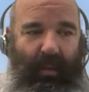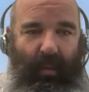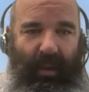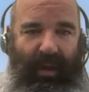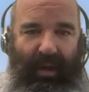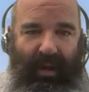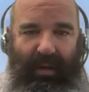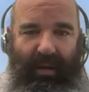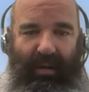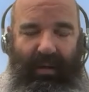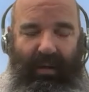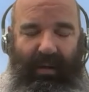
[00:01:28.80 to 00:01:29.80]

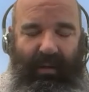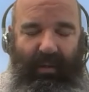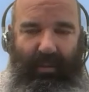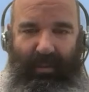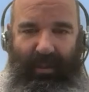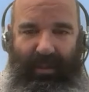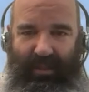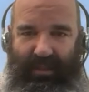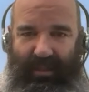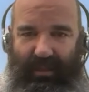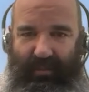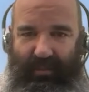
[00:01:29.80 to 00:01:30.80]
where
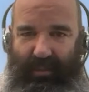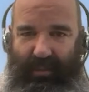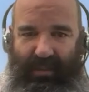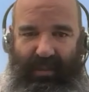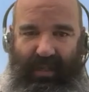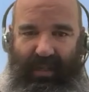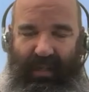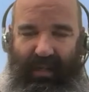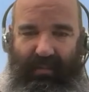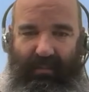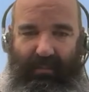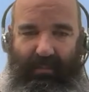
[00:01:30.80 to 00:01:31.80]
corporations and governments
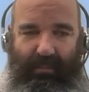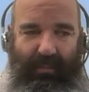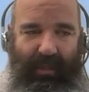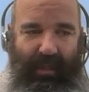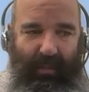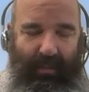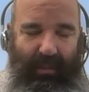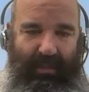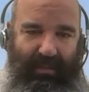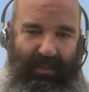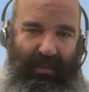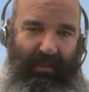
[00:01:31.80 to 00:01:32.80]
can help
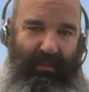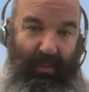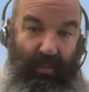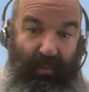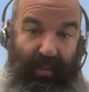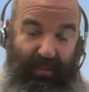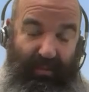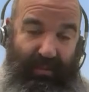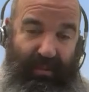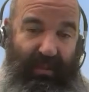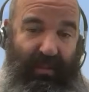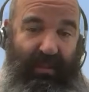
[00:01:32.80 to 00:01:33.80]
us pool
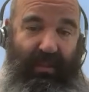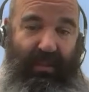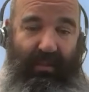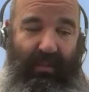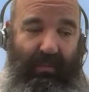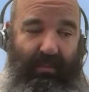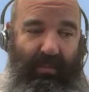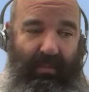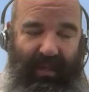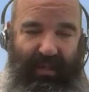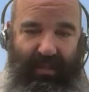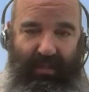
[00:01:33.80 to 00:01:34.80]
resources to
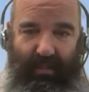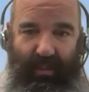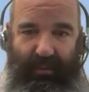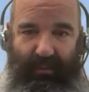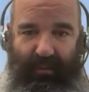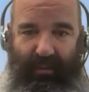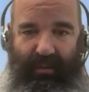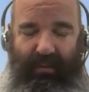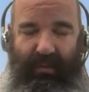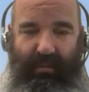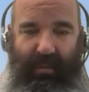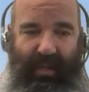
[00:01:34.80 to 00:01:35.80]
provide support for
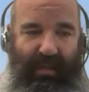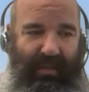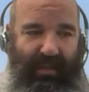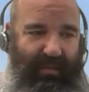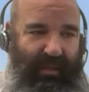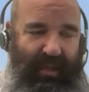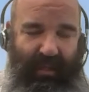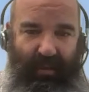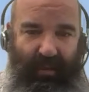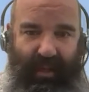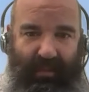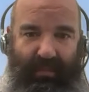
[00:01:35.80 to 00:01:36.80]
the maintenance and
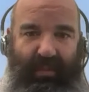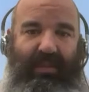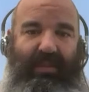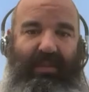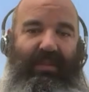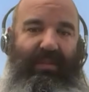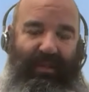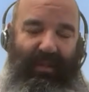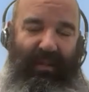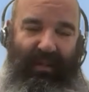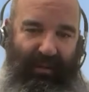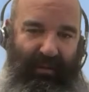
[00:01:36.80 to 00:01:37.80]
ongoing operations
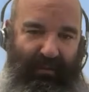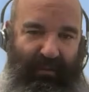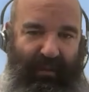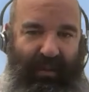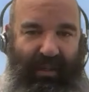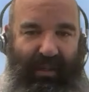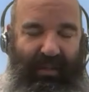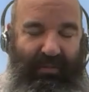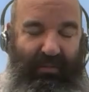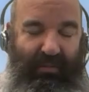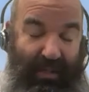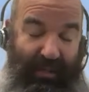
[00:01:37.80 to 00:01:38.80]
of
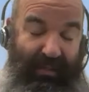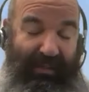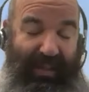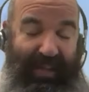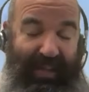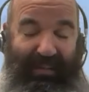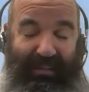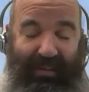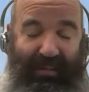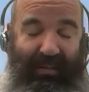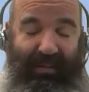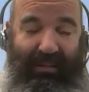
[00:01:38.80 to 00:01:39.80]
GDAL and
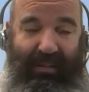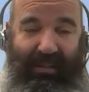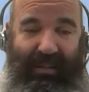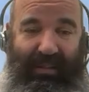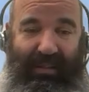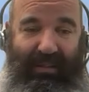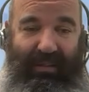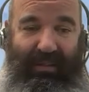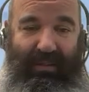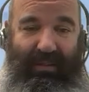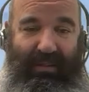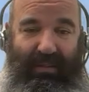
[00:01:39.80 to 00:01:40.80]
the
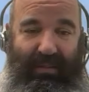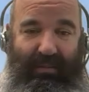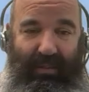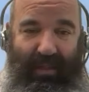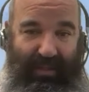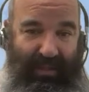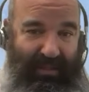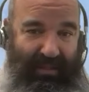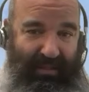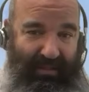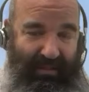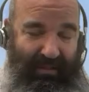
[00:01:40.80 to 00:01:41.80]

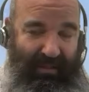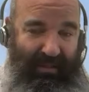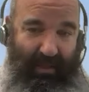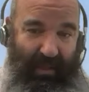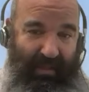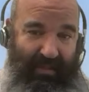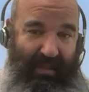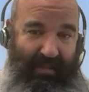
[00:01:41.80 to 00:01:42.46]
projects it depends